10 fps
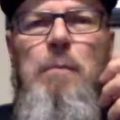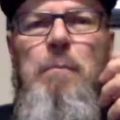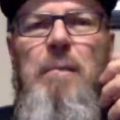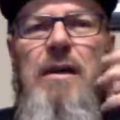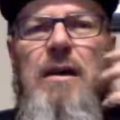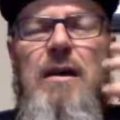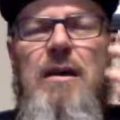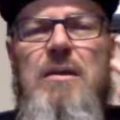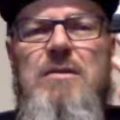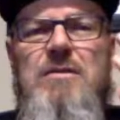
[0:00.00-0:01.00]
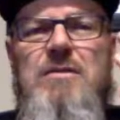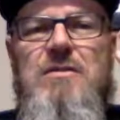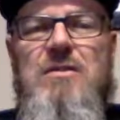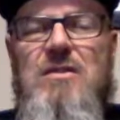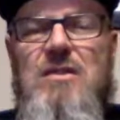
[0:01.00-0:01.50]
because
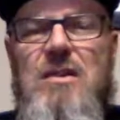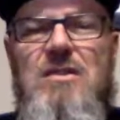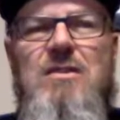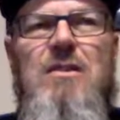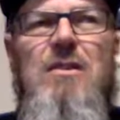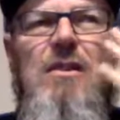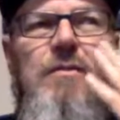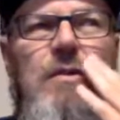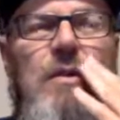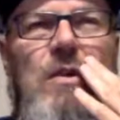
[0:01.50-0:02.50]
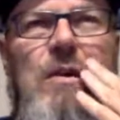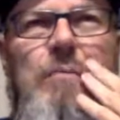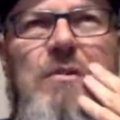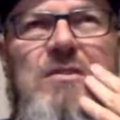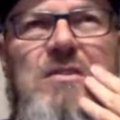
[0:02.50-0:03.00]
statistically, if you look
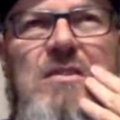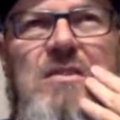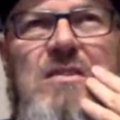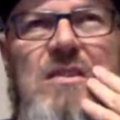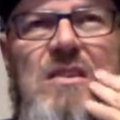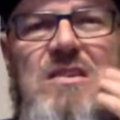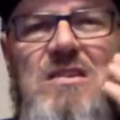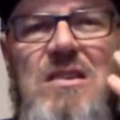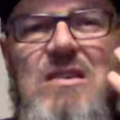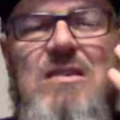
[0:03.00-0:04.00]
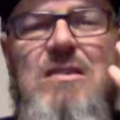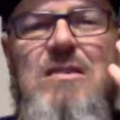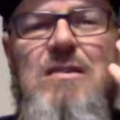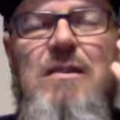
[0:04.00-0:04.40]
up the statistics